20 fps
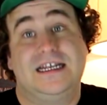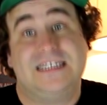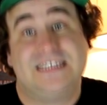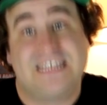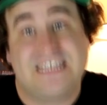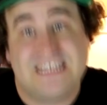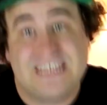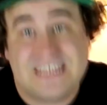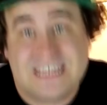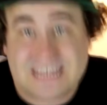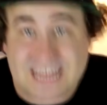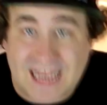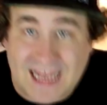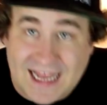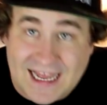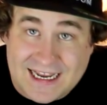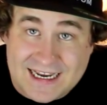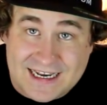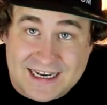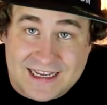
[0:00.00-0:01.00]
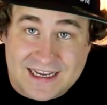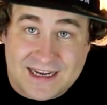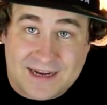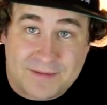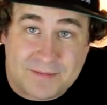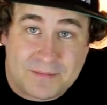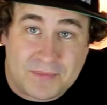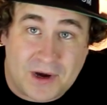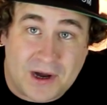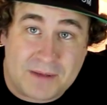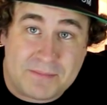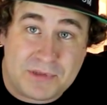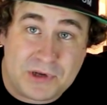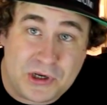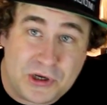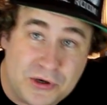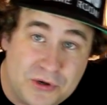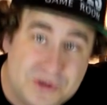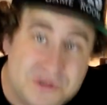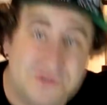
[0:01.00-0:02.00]
Sadly, my
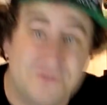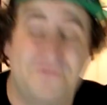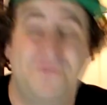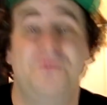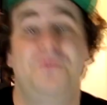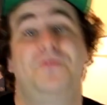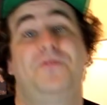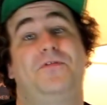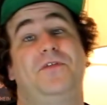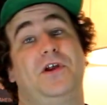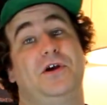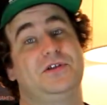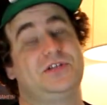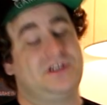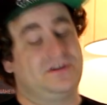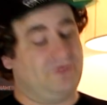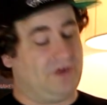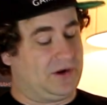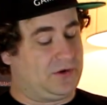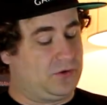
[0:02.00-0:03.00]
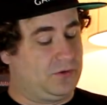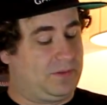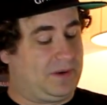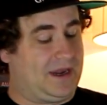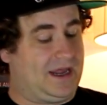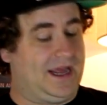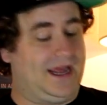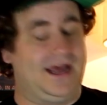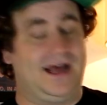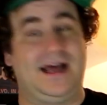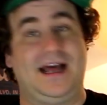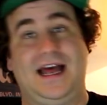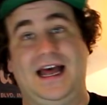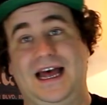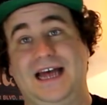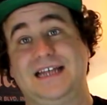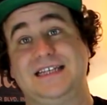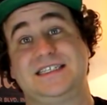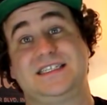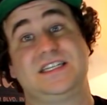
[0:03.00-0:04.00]
beautiful floating record player
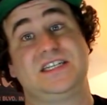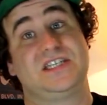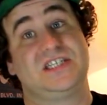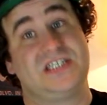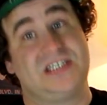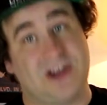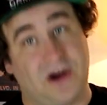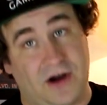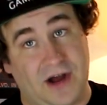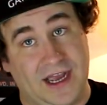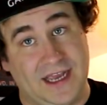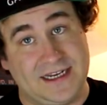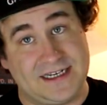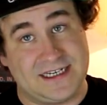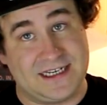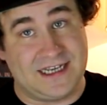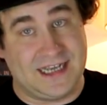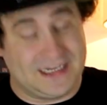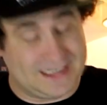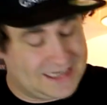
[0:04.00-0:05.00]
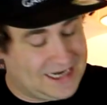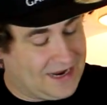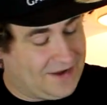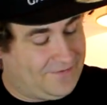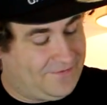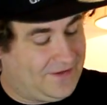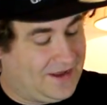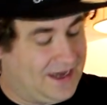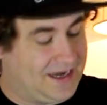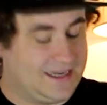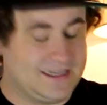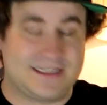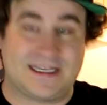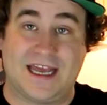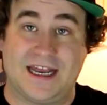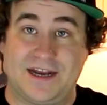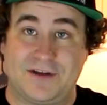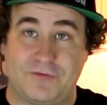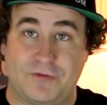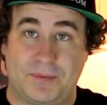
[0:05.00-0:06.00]
has died a death and is
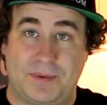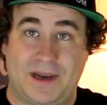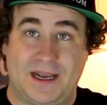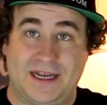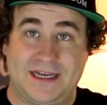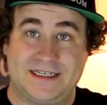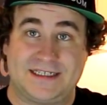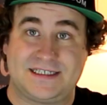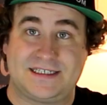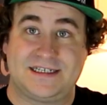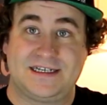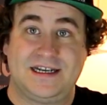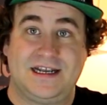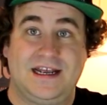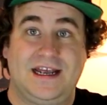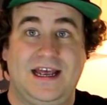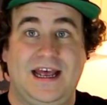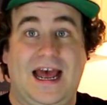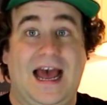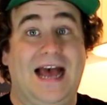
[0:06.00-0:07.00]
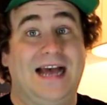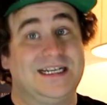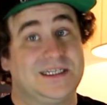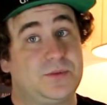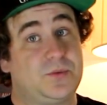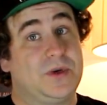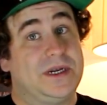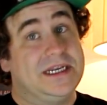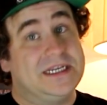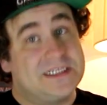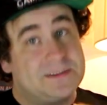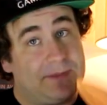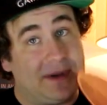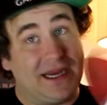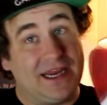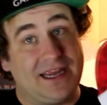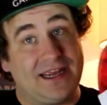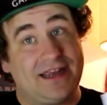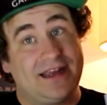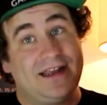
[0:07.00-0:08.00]
getting replaced as we
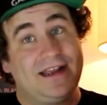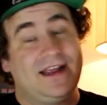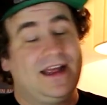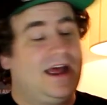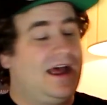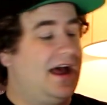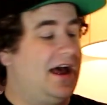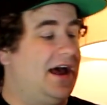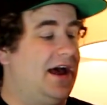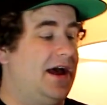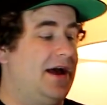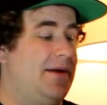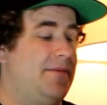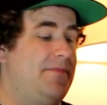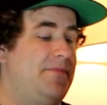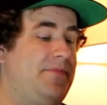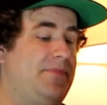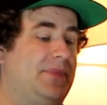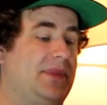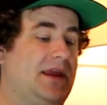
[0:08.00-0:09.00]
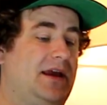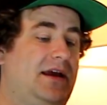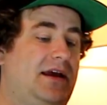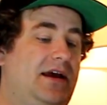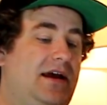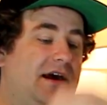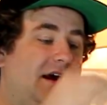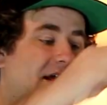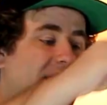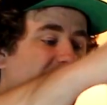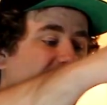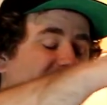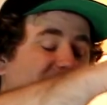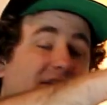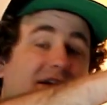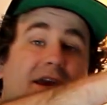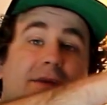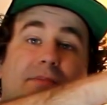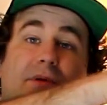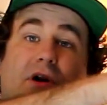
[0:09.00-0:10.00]
speak.
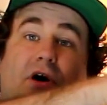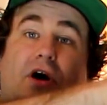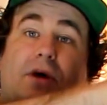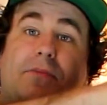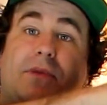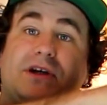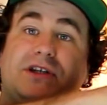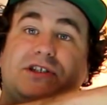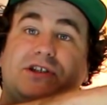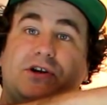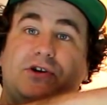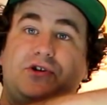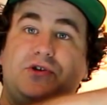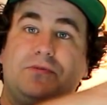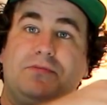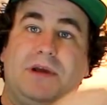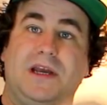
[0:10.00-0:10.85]
So keep an eye on my social